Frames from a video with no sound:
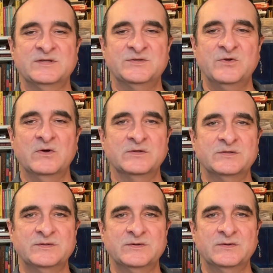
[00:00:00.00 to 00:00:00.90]
is
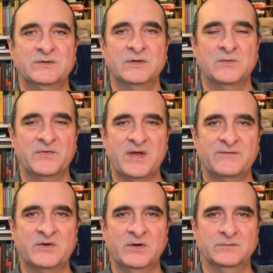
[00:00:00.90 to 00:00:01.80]
not what they
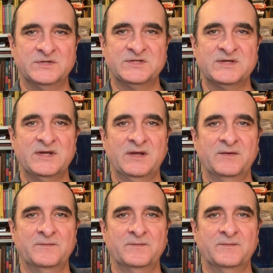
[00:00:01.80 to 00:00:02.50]
have come to see.